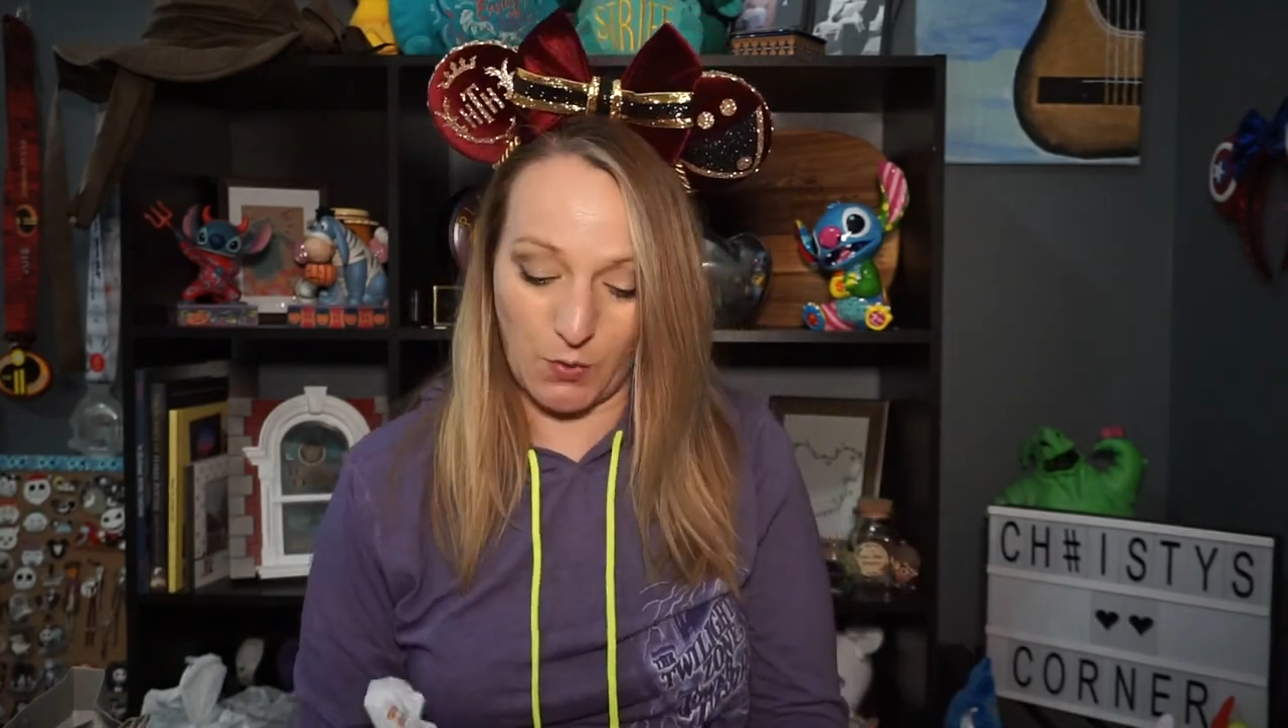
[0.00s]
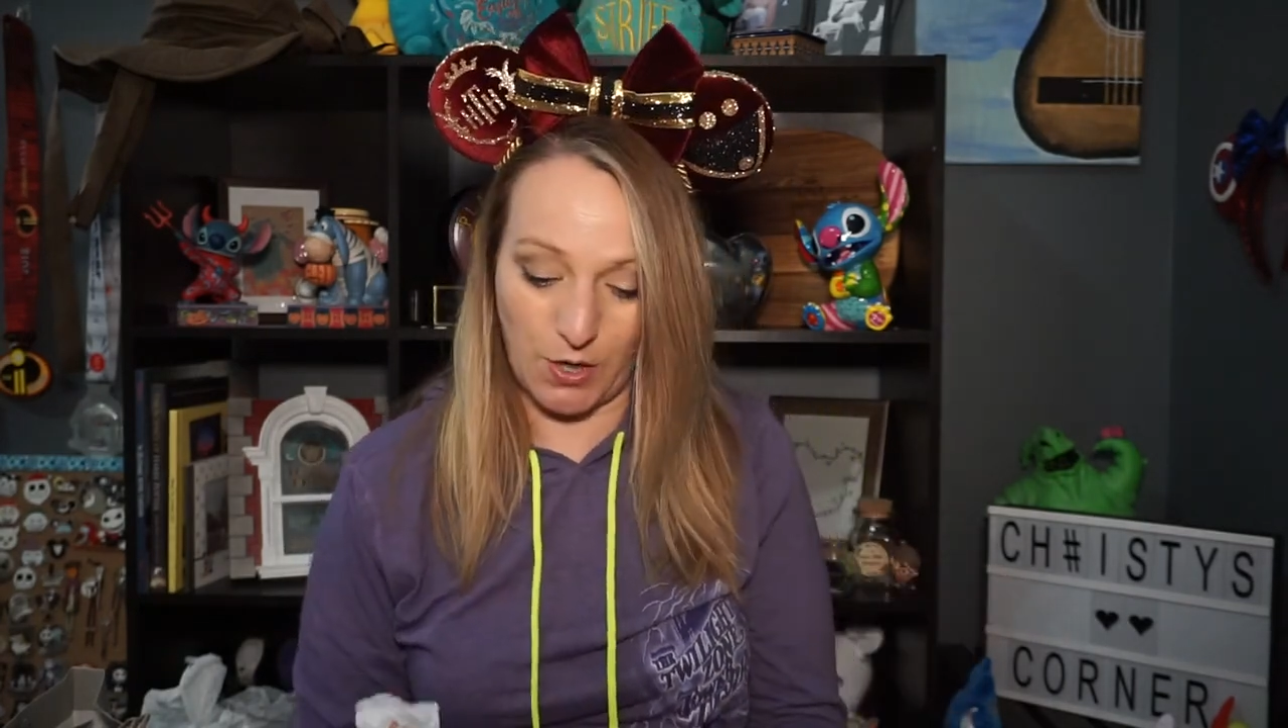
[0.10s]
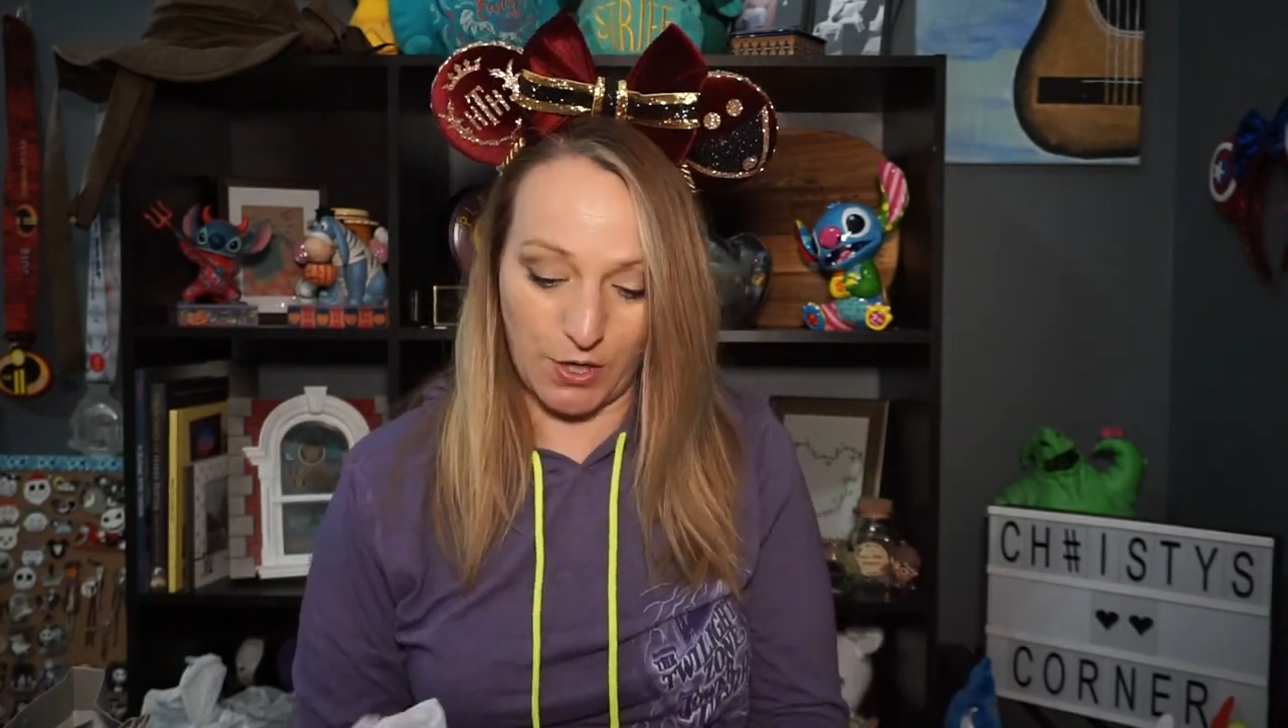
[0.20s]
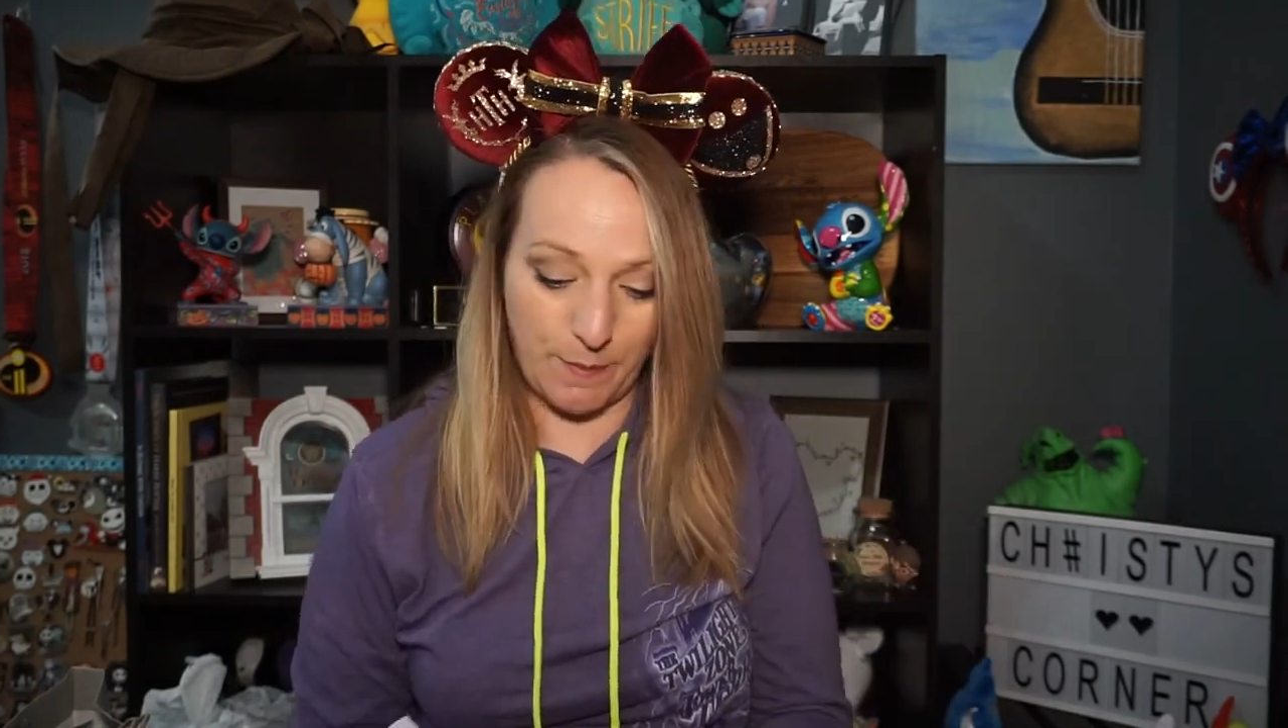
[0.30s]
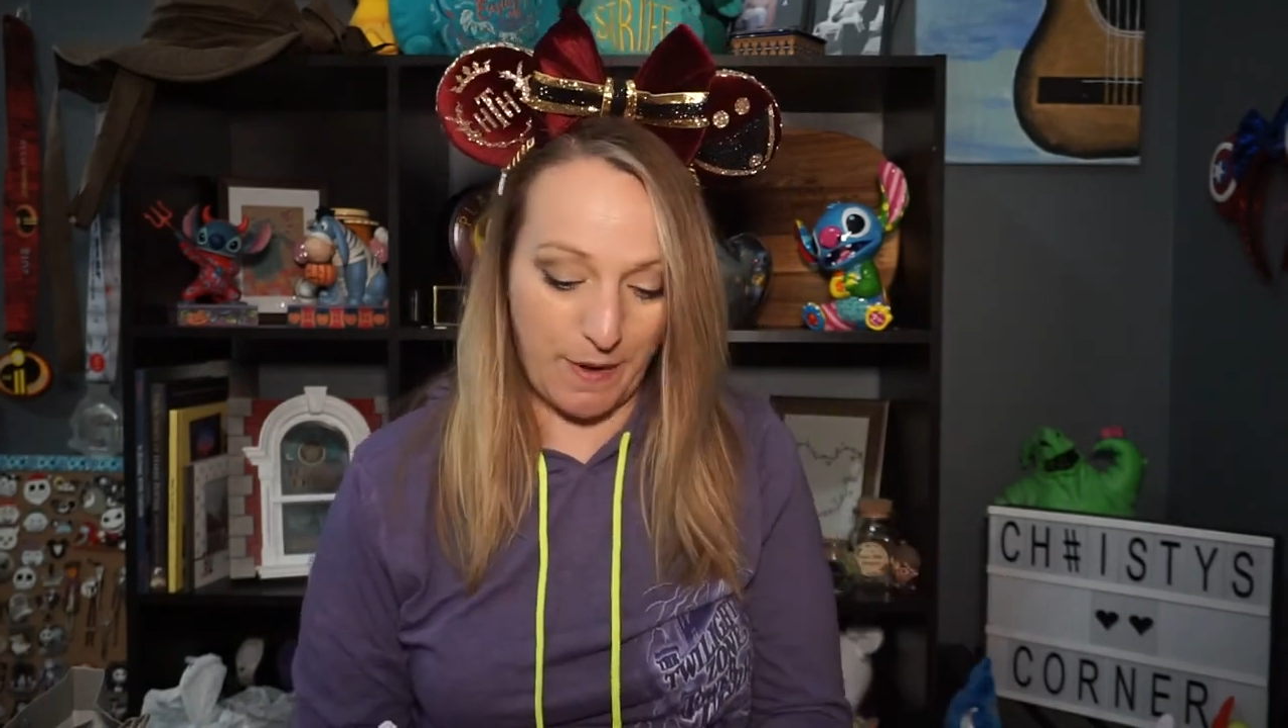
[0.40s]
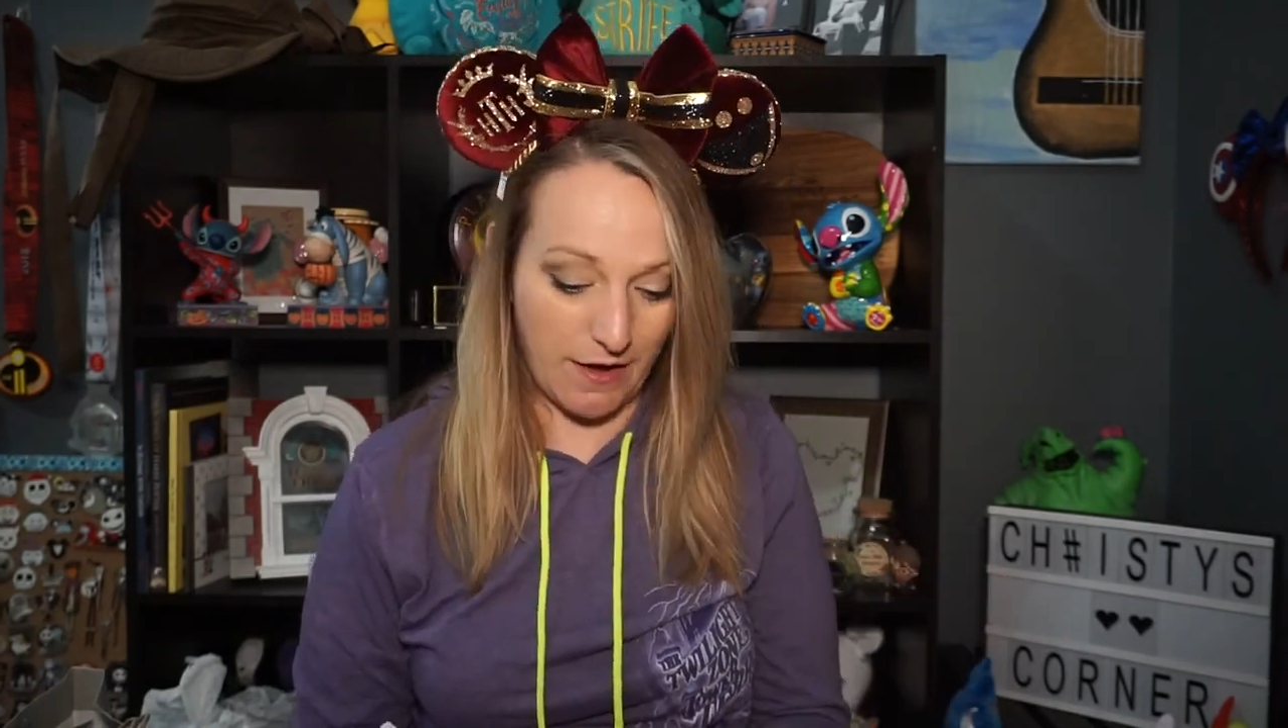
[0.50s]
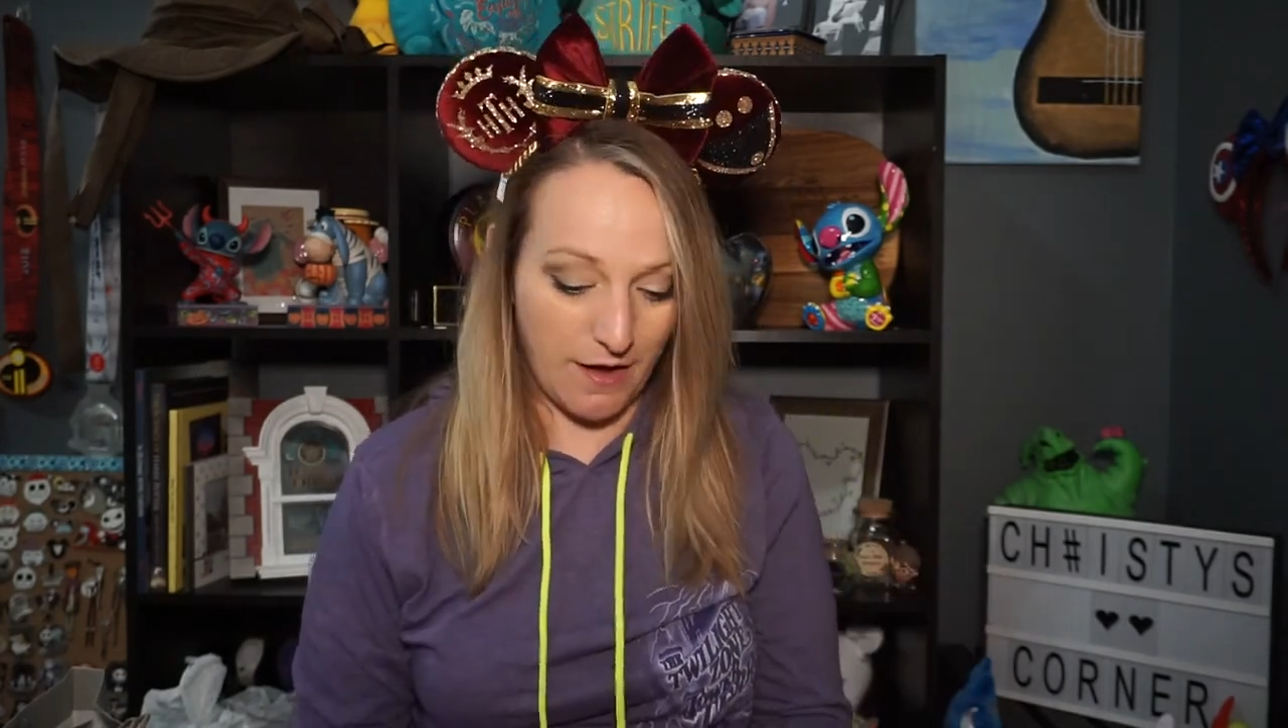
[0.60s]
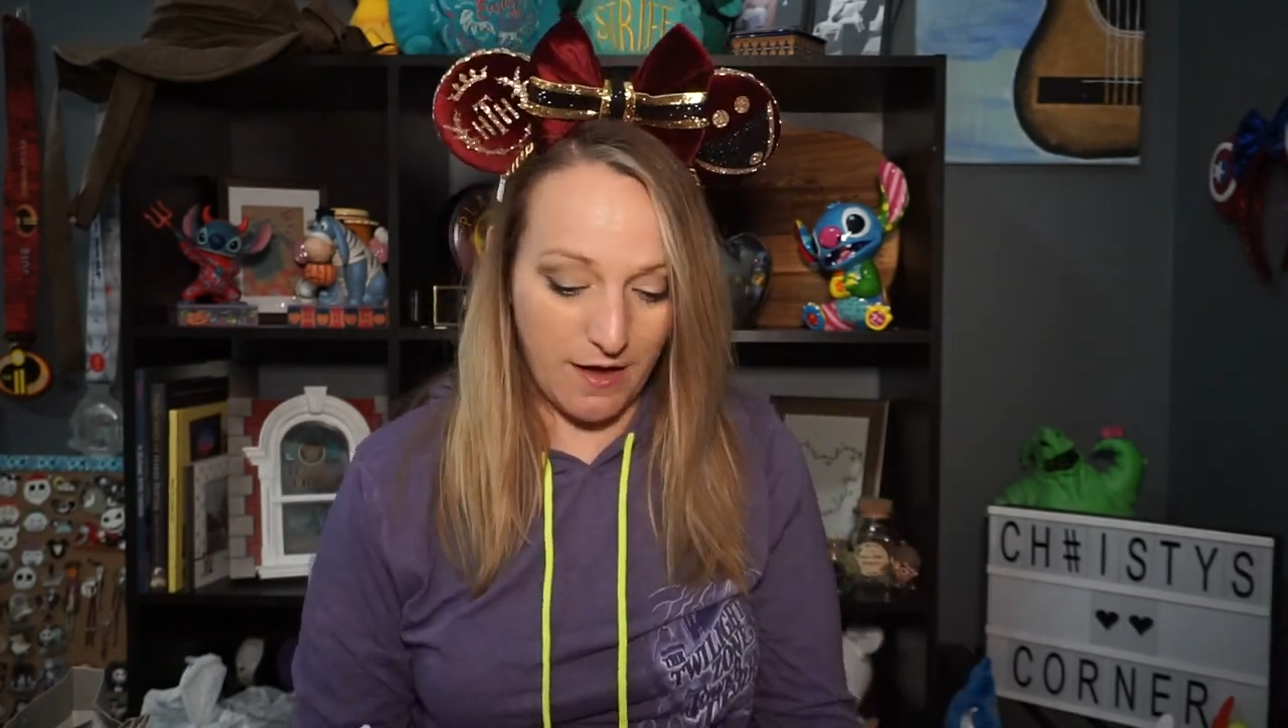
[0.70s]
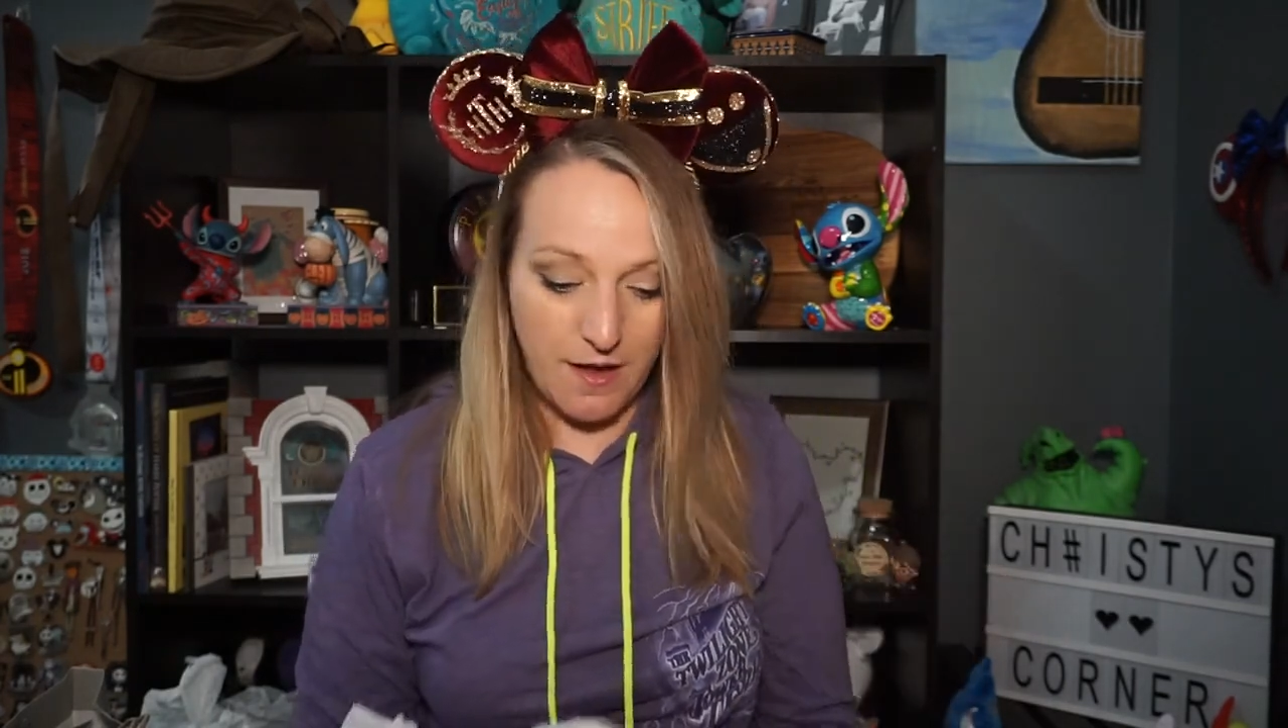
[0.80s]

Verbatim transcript: work, back,